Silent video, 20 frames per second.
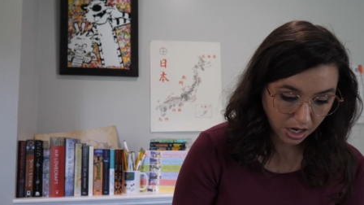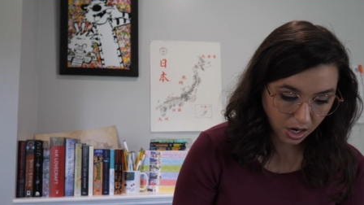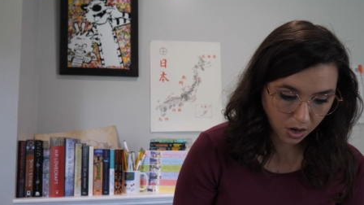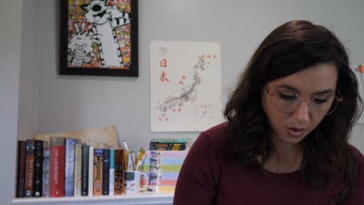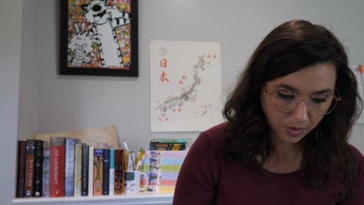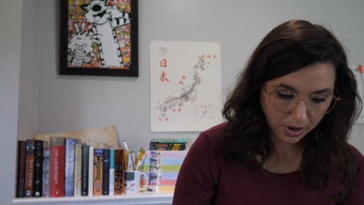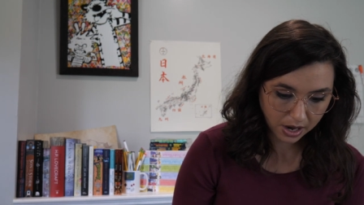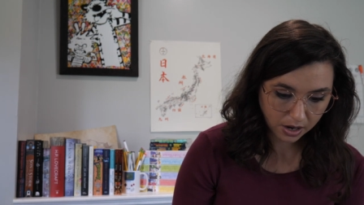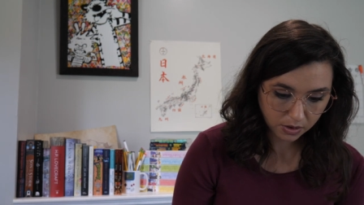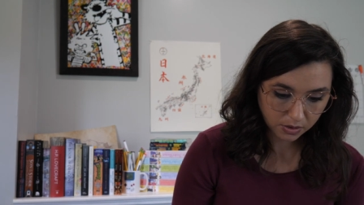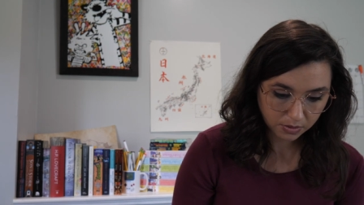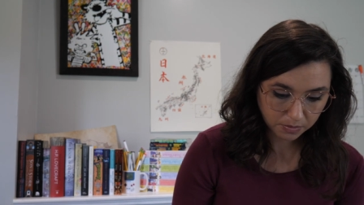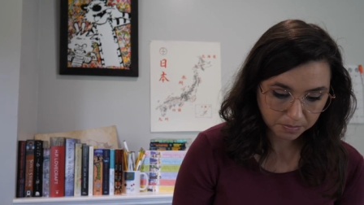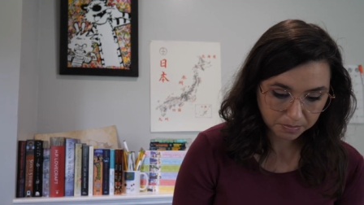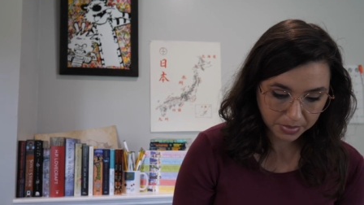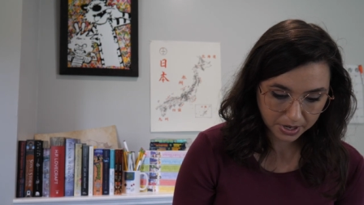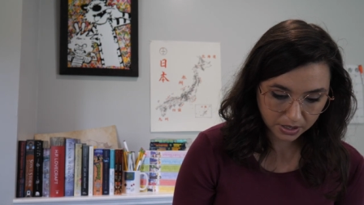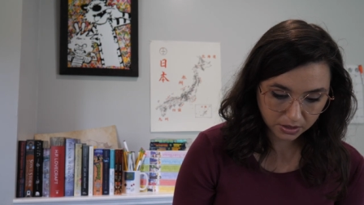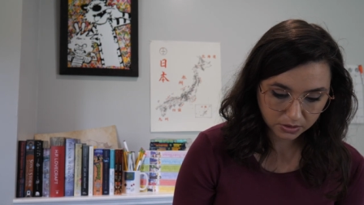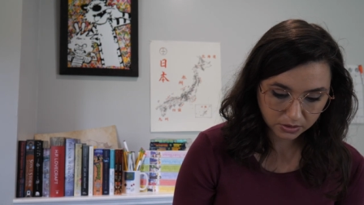Oh wow,
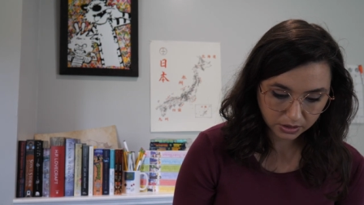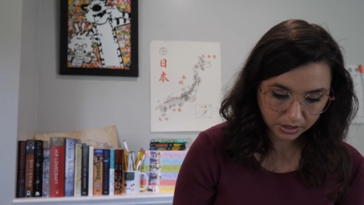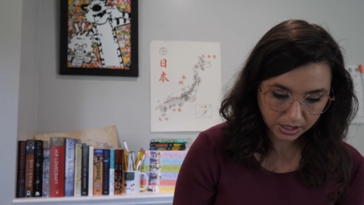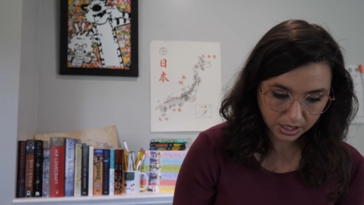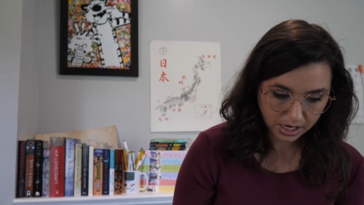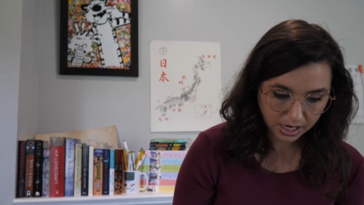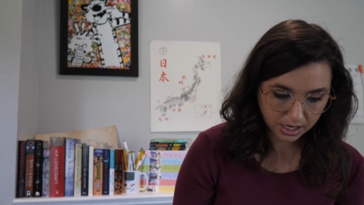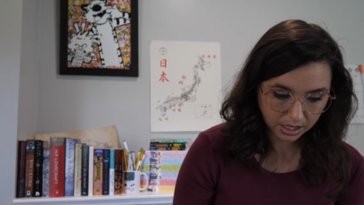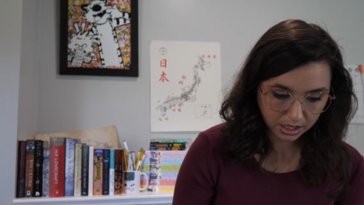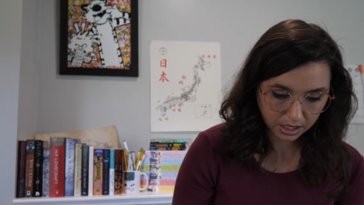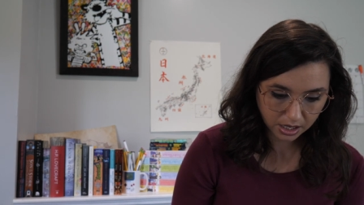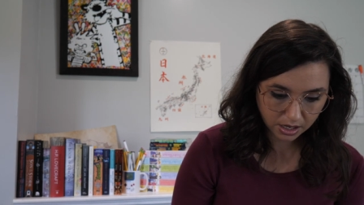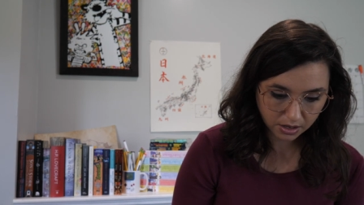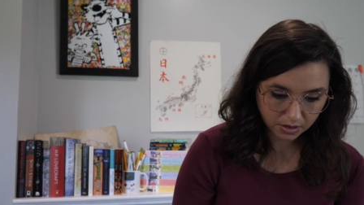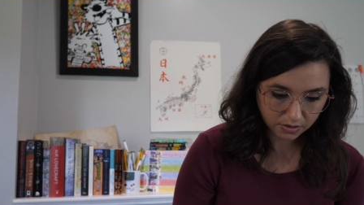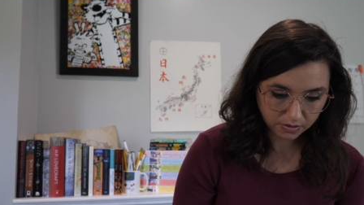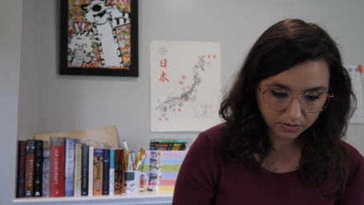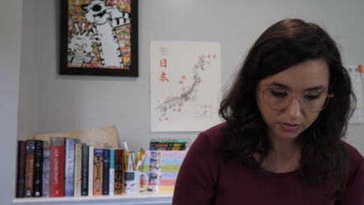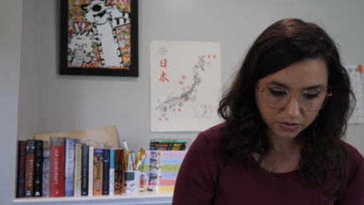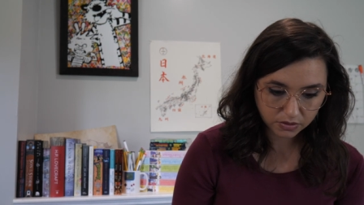barely any
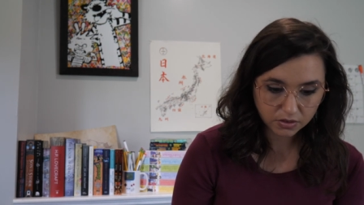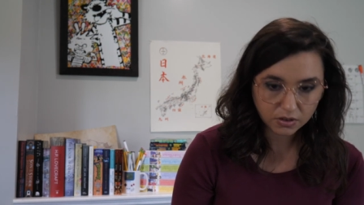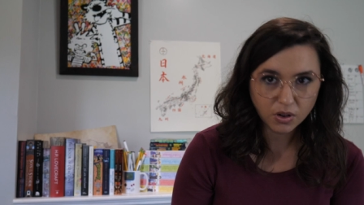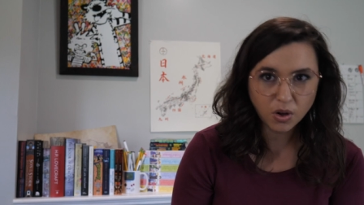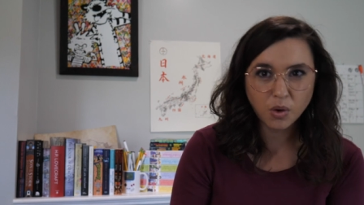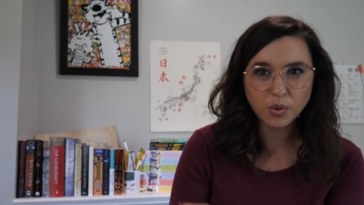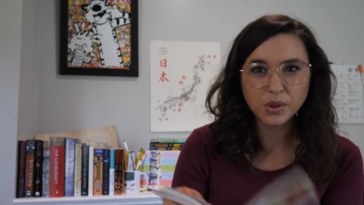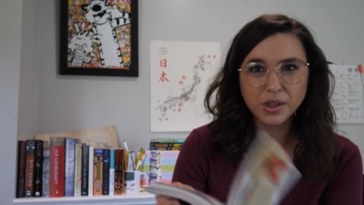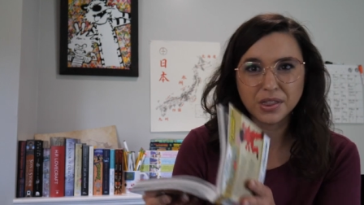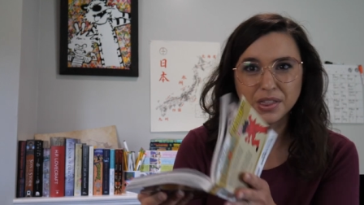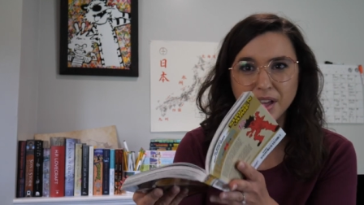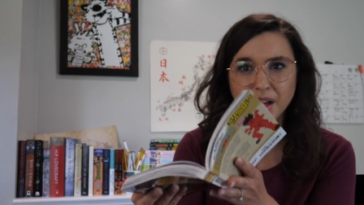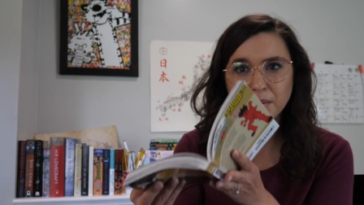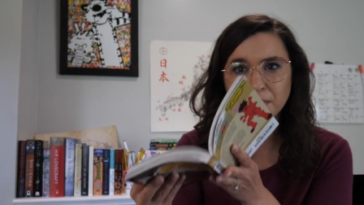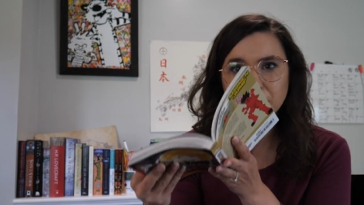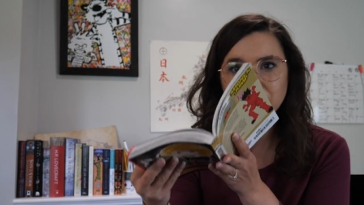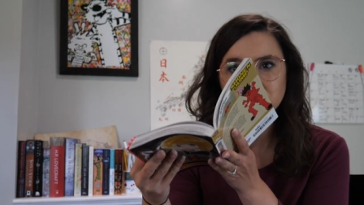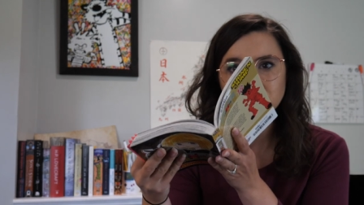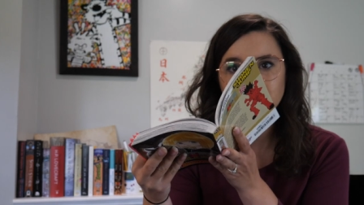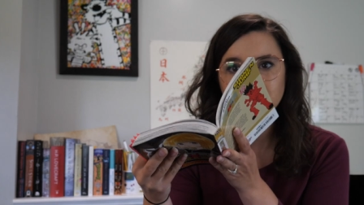of, only that
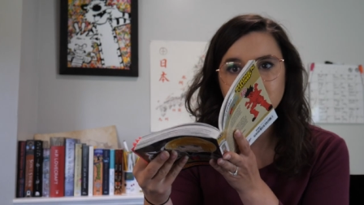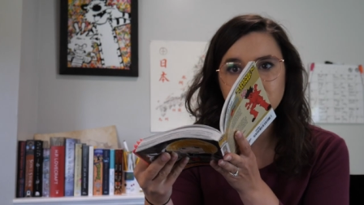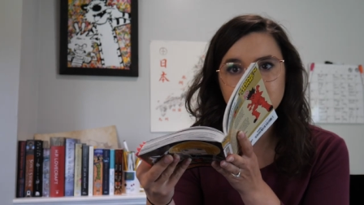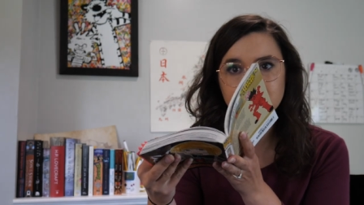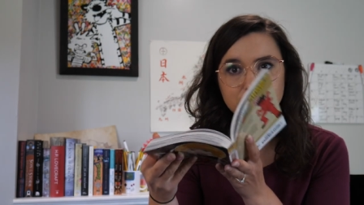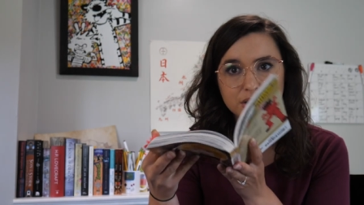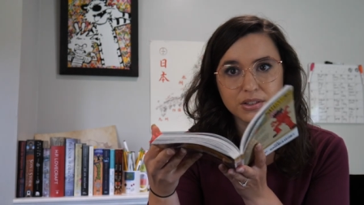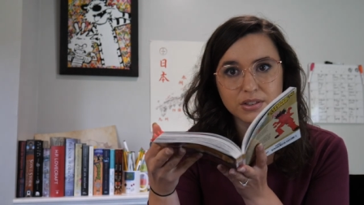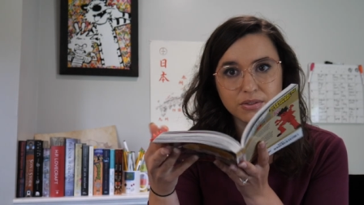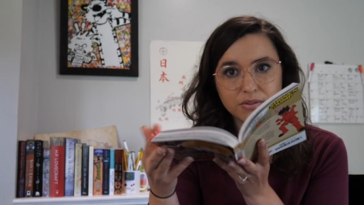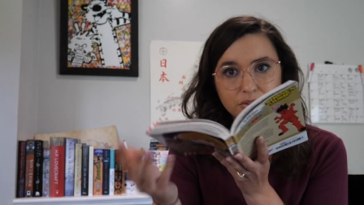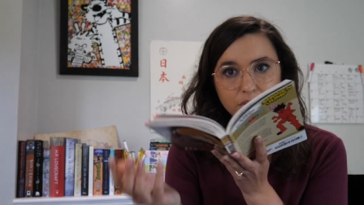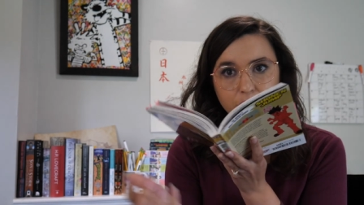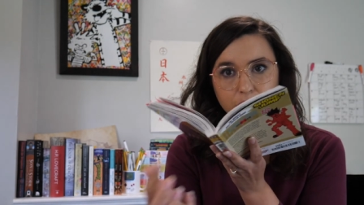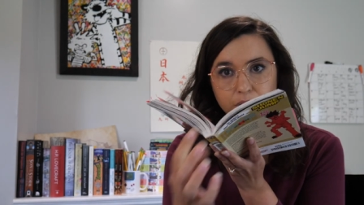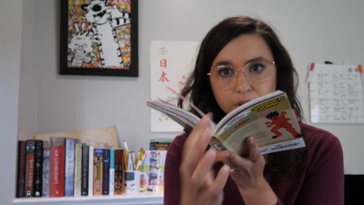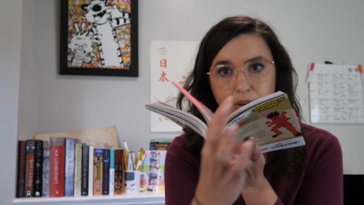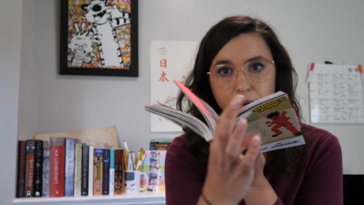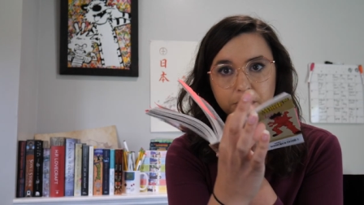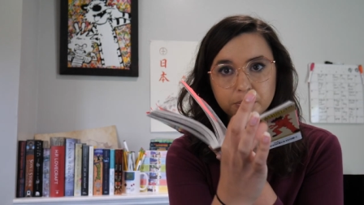much of this
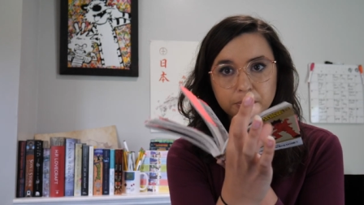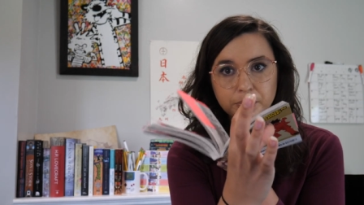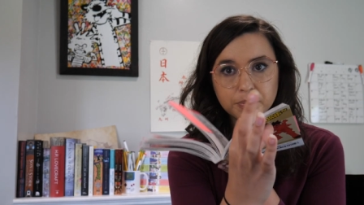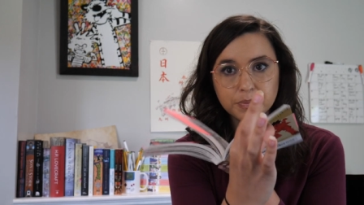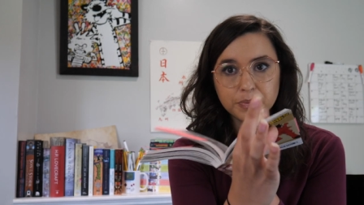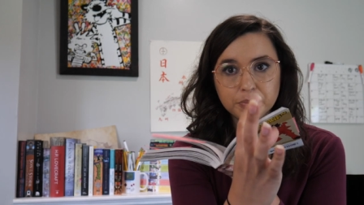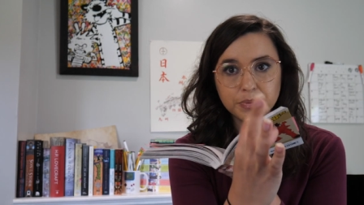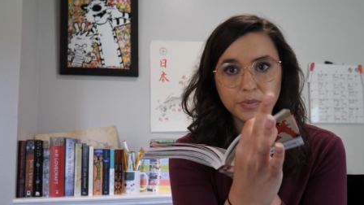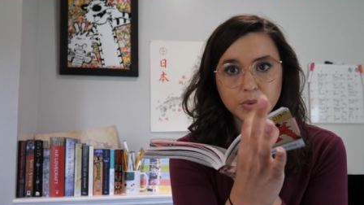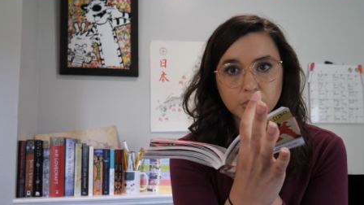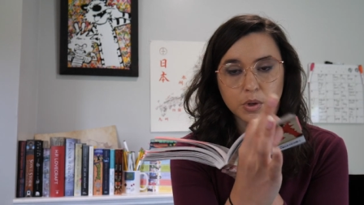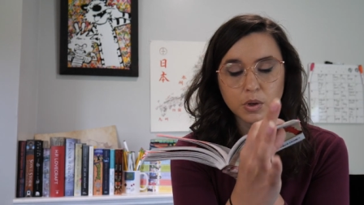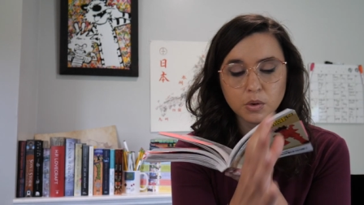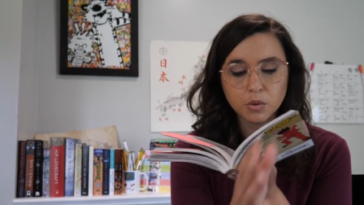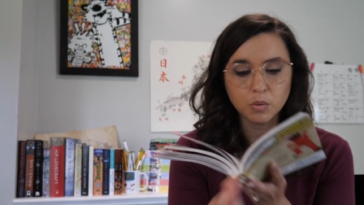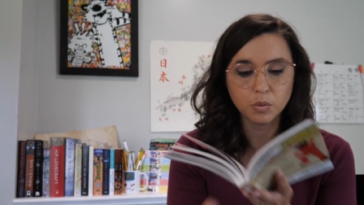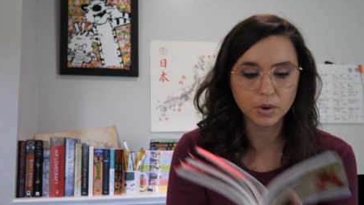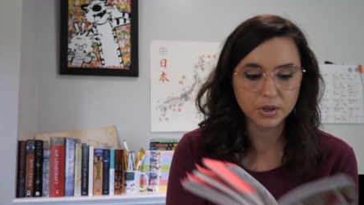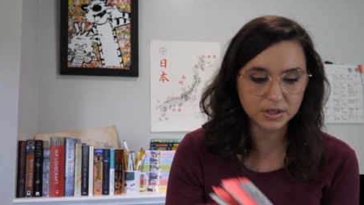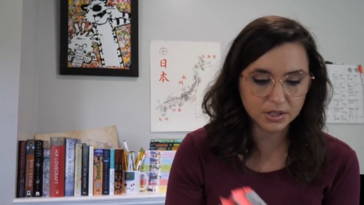volume
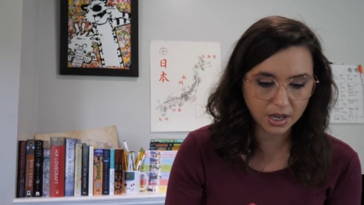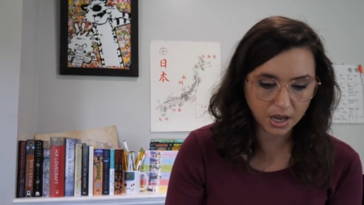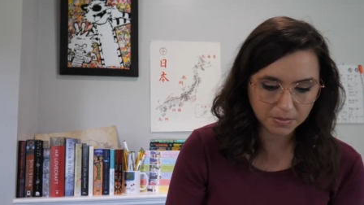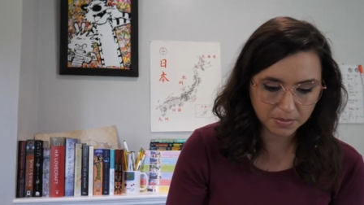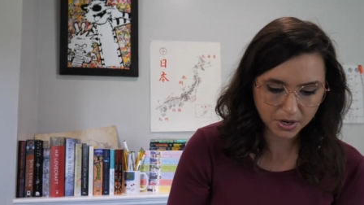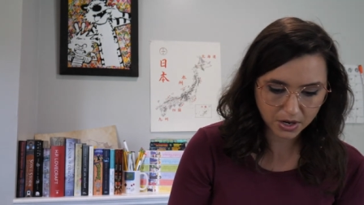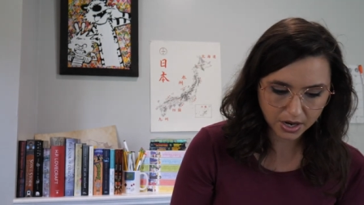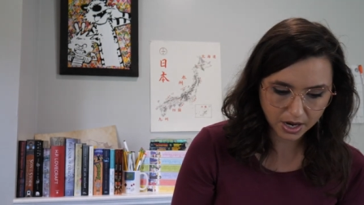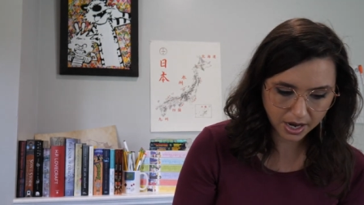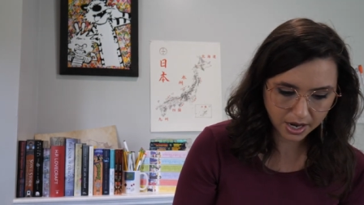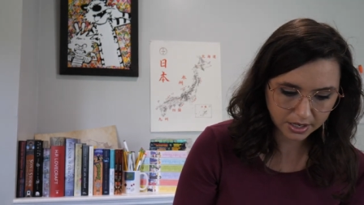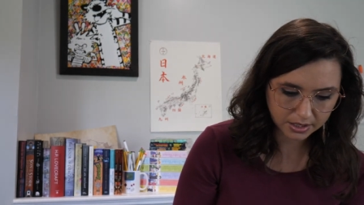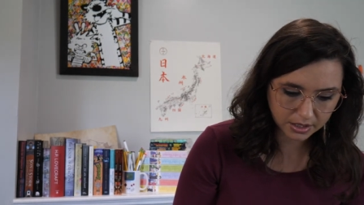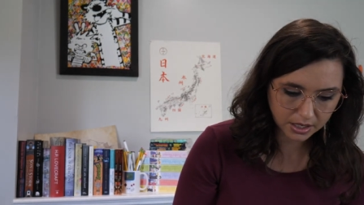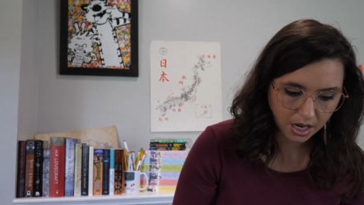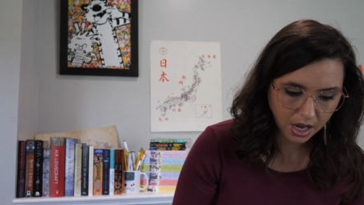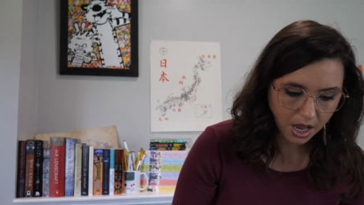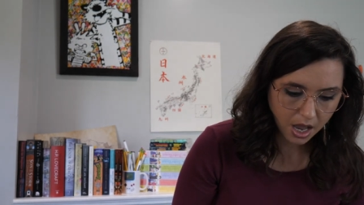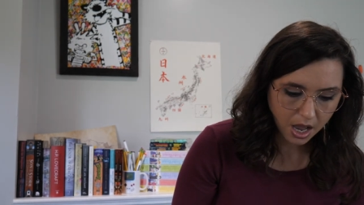was Chimera Ant.